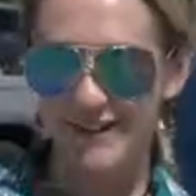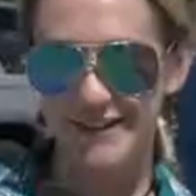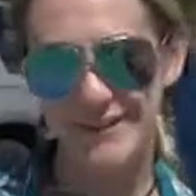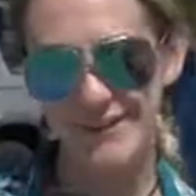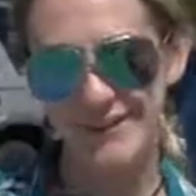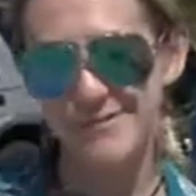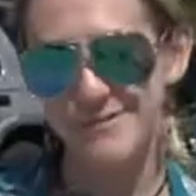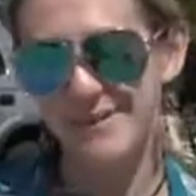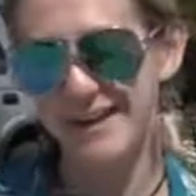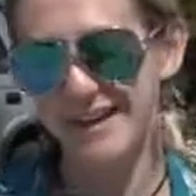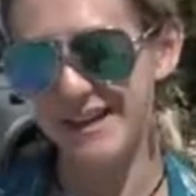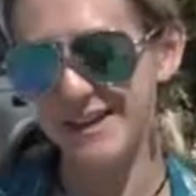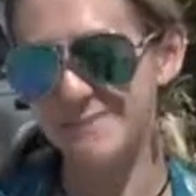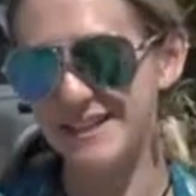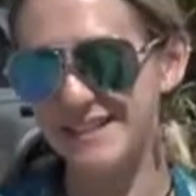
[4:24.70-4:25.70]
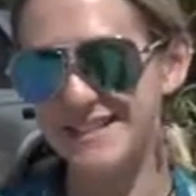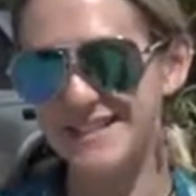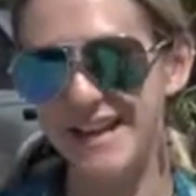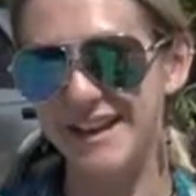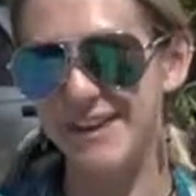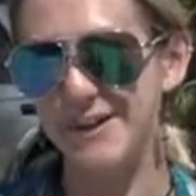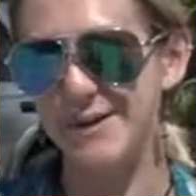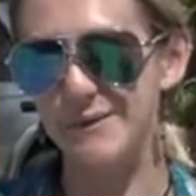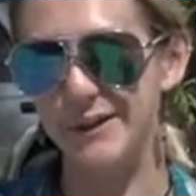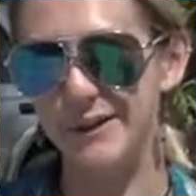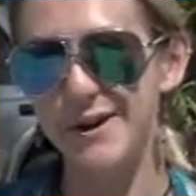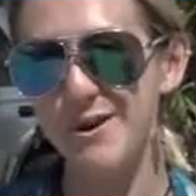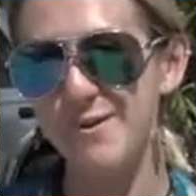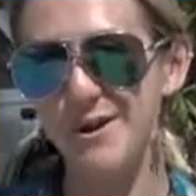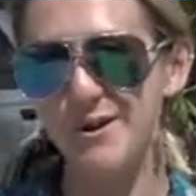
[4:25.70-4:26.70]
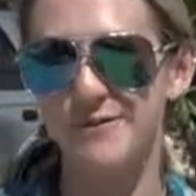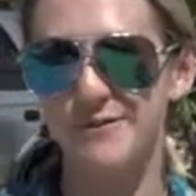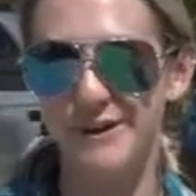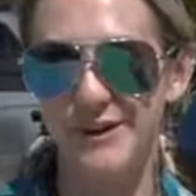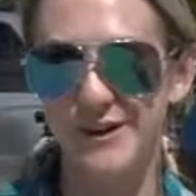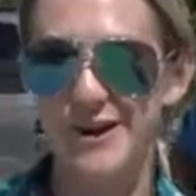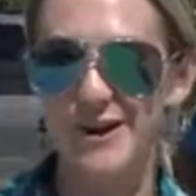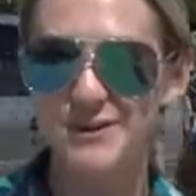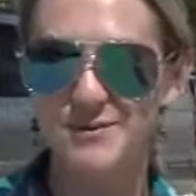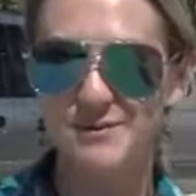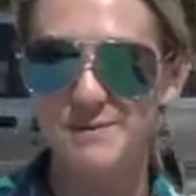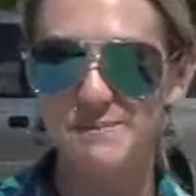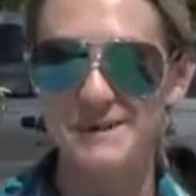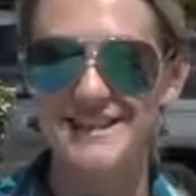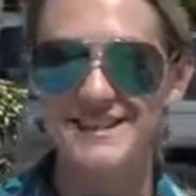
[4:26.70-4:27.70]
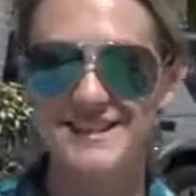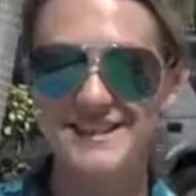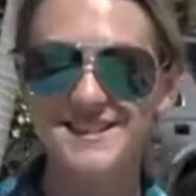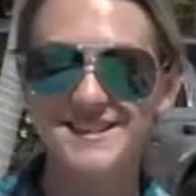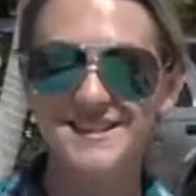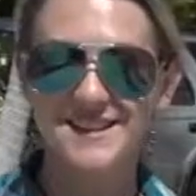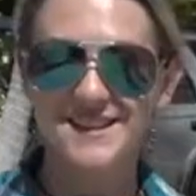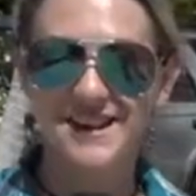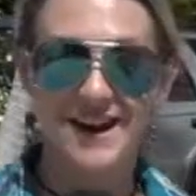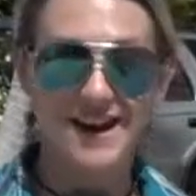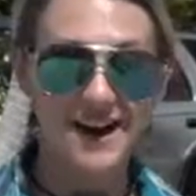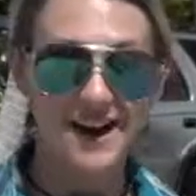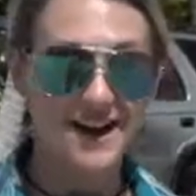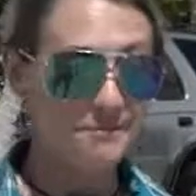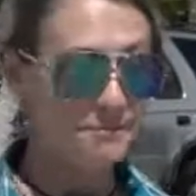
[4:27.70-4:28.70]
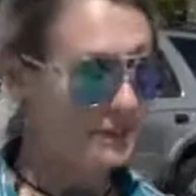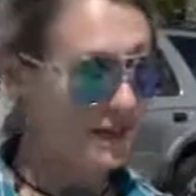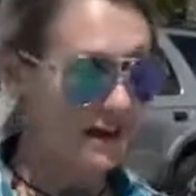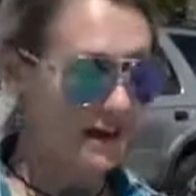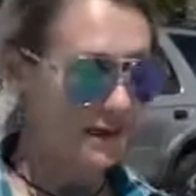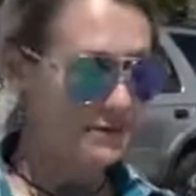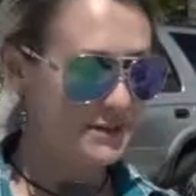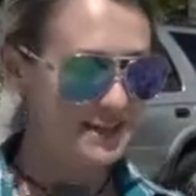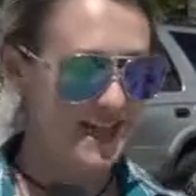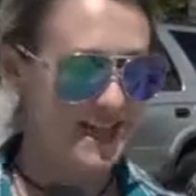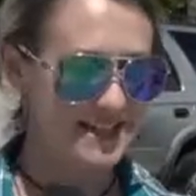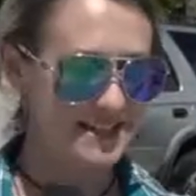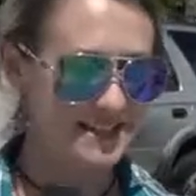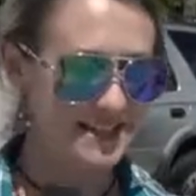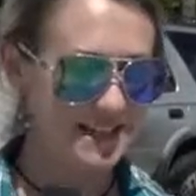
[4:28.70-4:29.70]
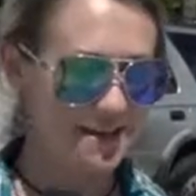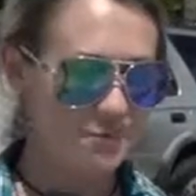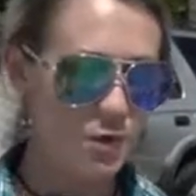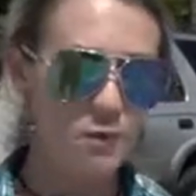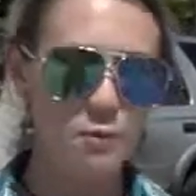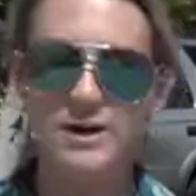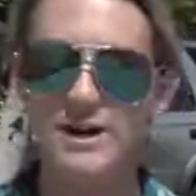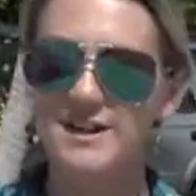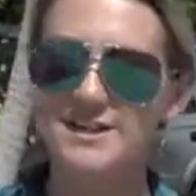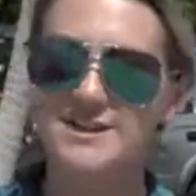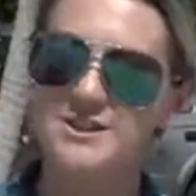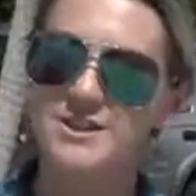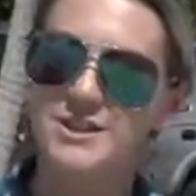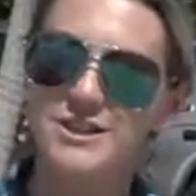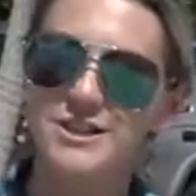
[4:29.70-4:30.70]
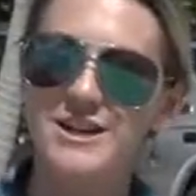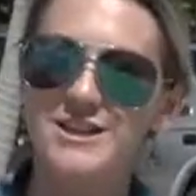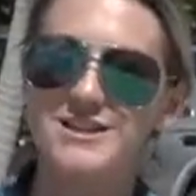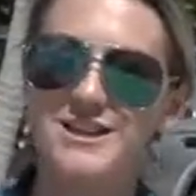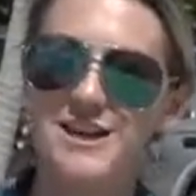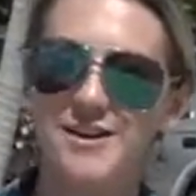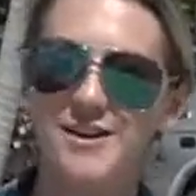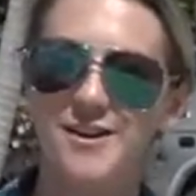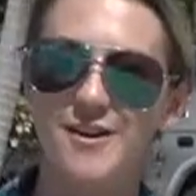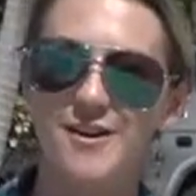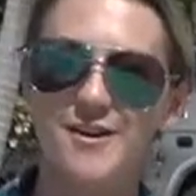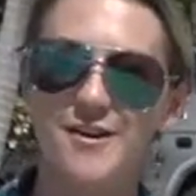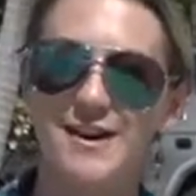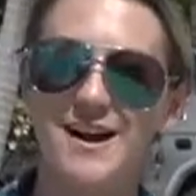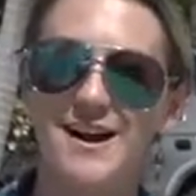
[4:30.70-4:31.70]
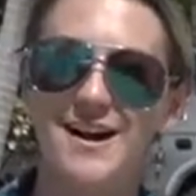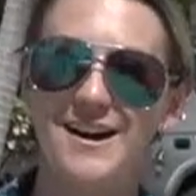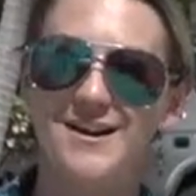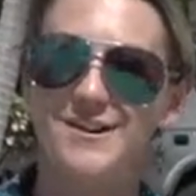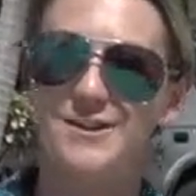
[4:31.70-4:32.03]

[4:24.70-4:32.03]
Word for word: Hello, my name is Danielle Miller. I work for Causeway Pizza. Um, and I was asked, uh, what would I suggest that our uh,